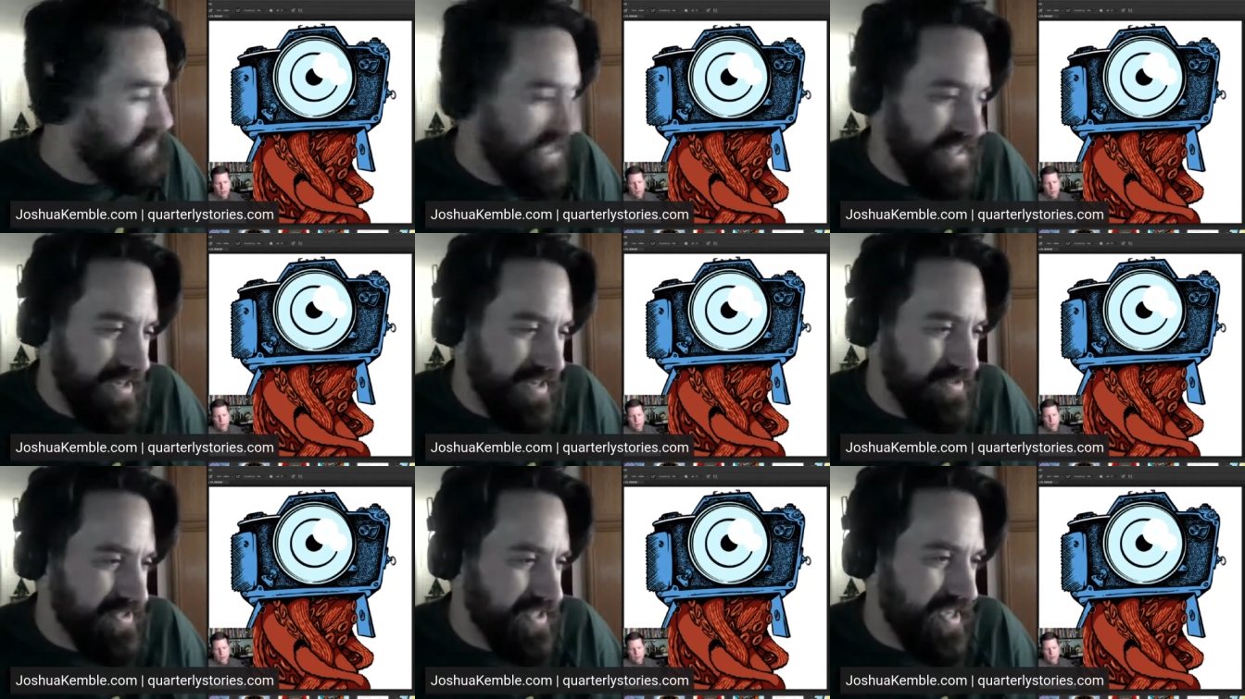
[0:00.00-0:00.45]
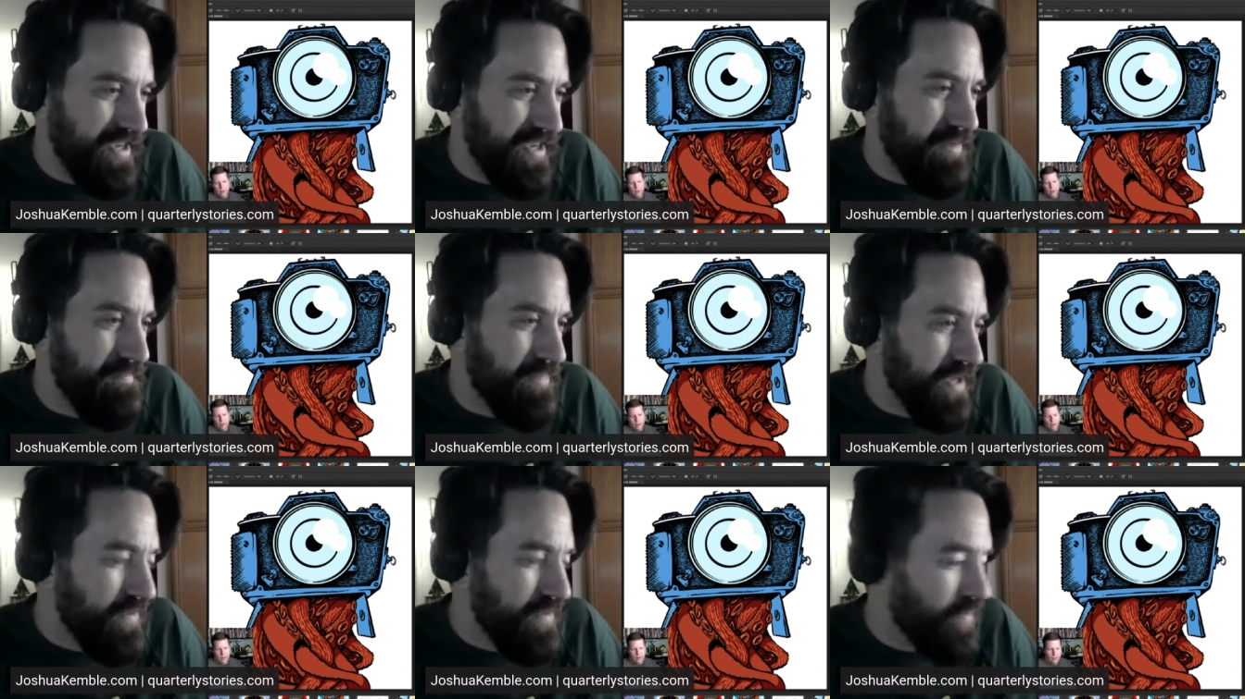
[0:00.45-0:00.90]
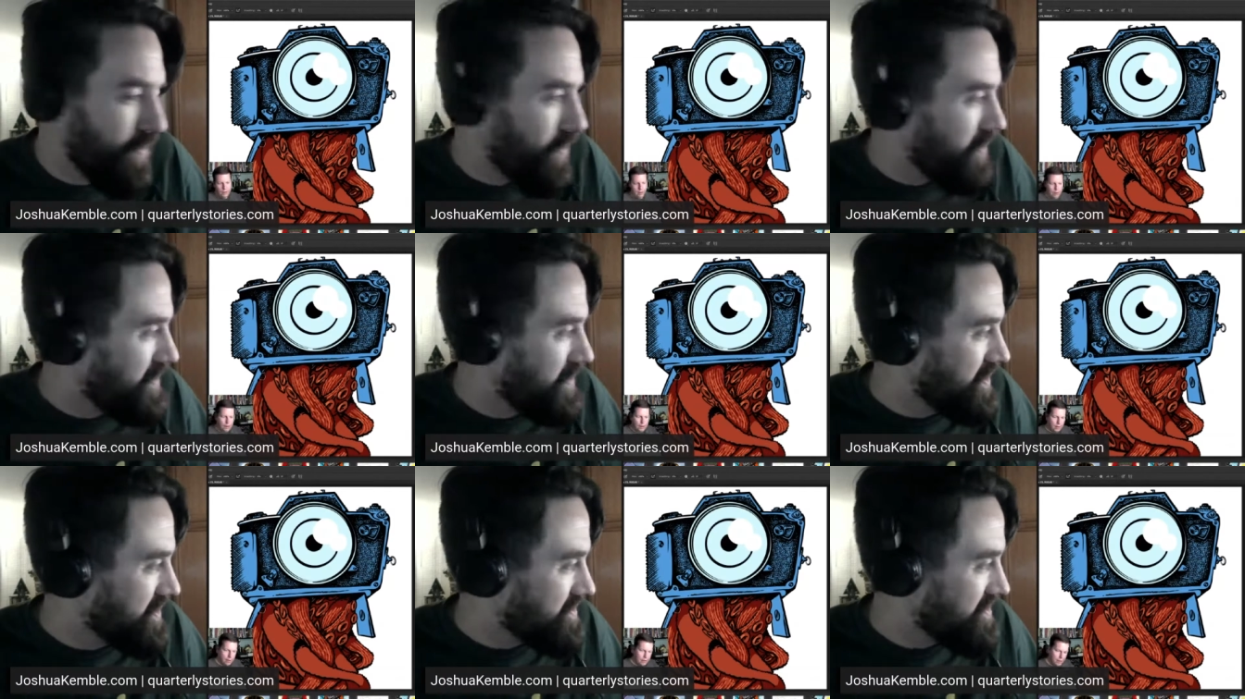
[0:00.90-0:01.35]
that was like a big
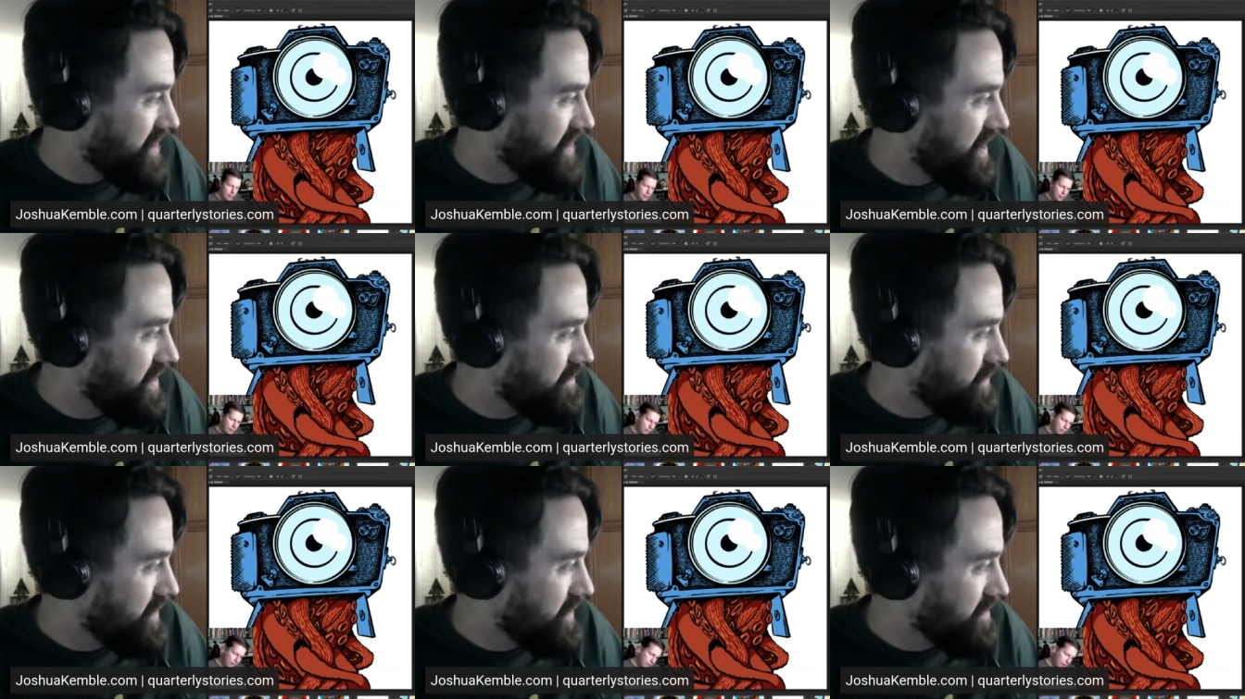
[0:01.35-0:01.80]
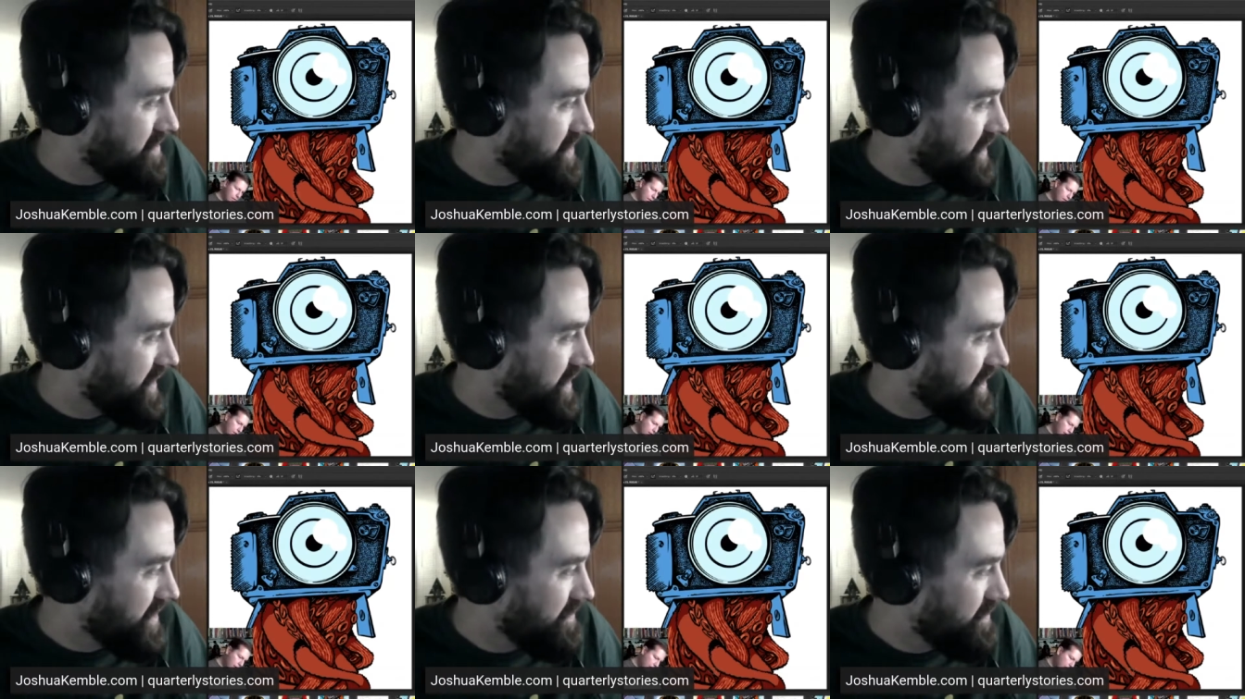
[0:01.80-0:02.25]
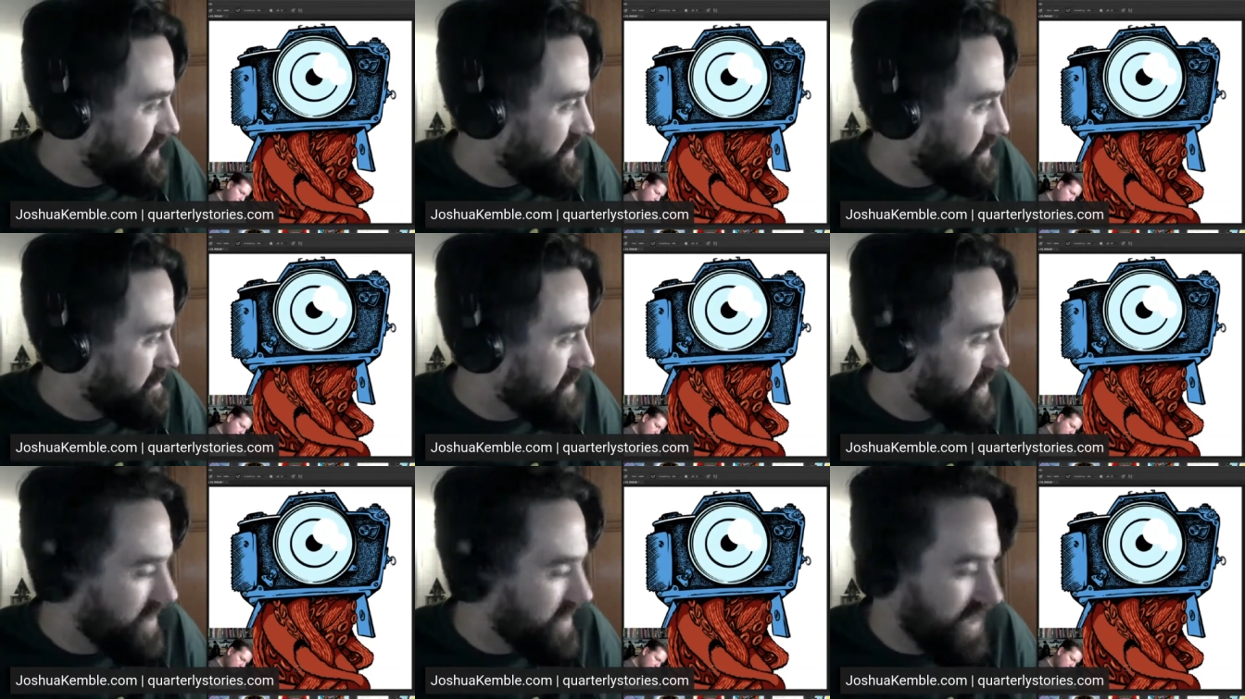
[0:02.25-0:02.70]
warning sign where I was like, I don't want to
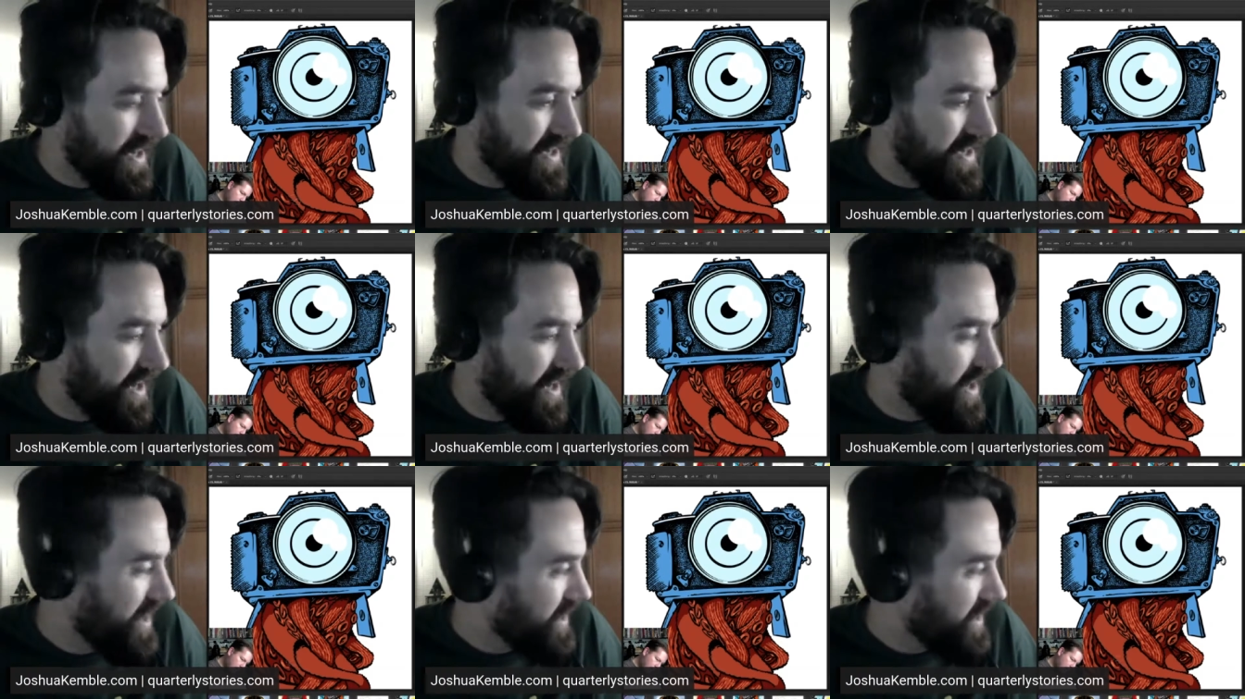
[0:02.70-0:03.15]
be that guy.